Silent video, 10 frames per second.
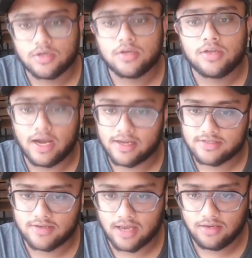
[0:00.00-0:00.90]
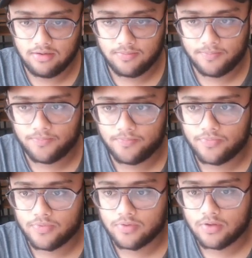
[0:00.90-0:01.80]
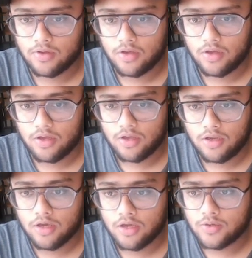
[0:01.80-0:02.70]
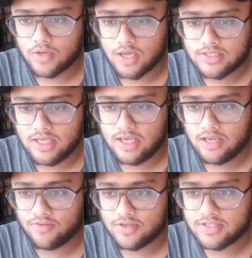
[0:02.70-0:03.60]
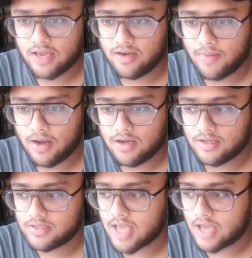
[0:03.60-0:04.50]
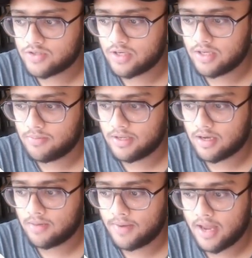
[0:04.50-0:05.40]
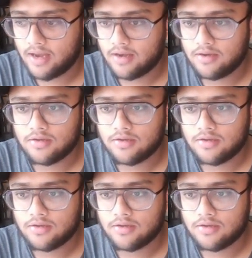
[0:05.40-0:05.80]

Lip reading: let us run. Here you can see inverse kinematics actually being applied.